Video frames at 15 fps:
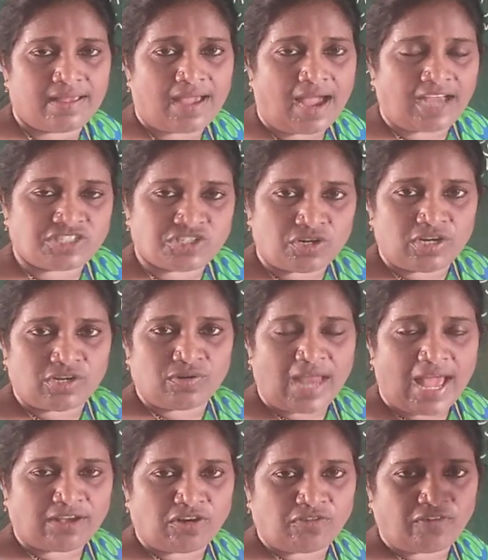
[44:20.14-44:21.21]
I told you
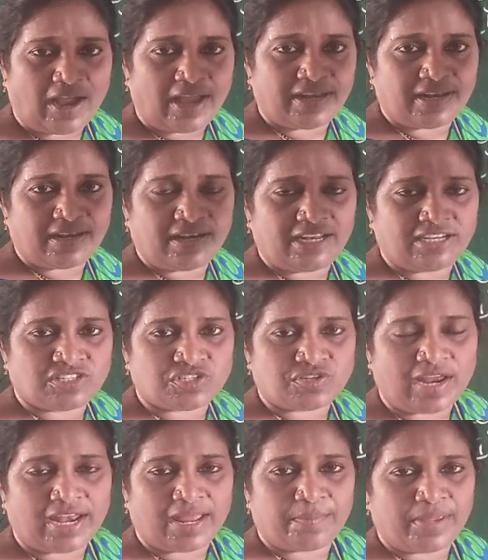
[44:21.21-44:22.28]
lack of iron leads to
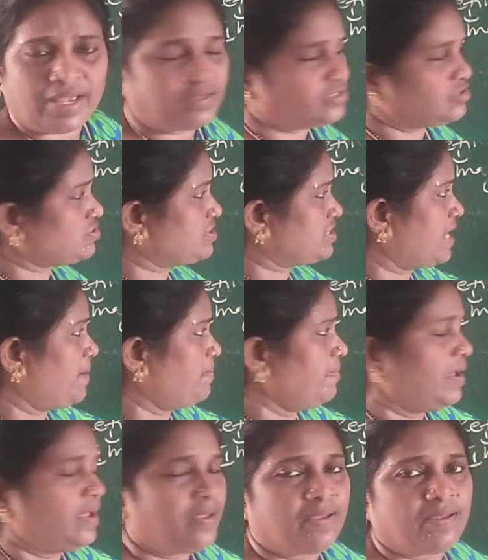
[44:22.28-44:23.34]
anemia, so same.
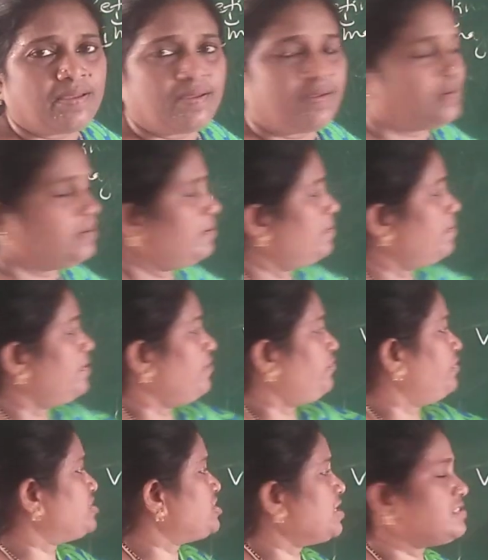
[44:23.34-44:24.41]

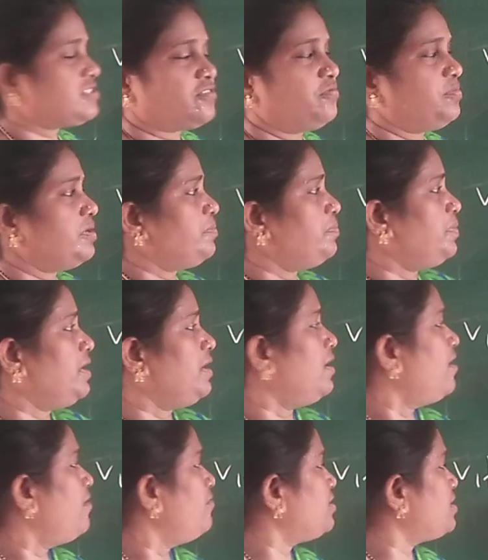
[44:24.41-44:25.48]
Deficiency of
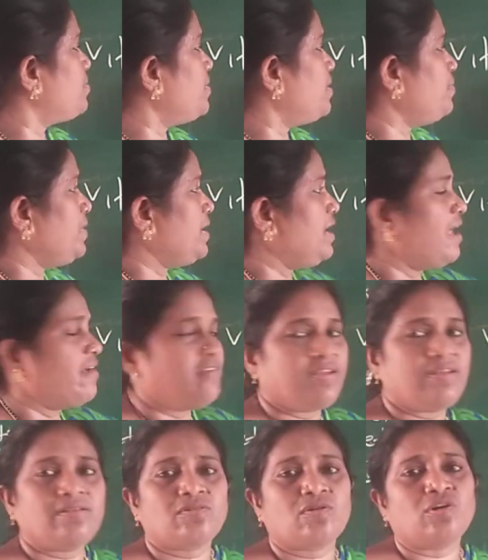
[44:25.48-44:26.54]
vitamin
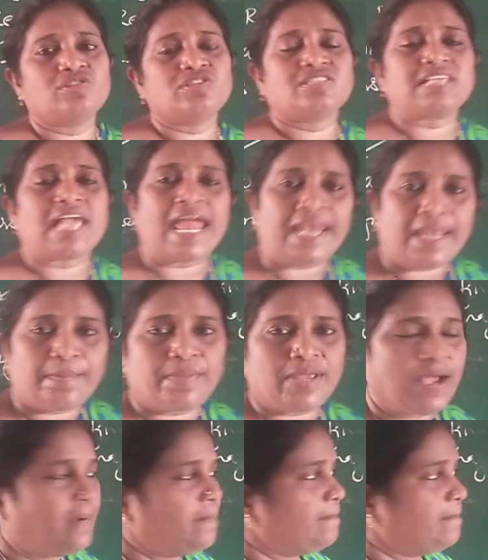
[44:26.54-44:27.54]
B11 causes anemia.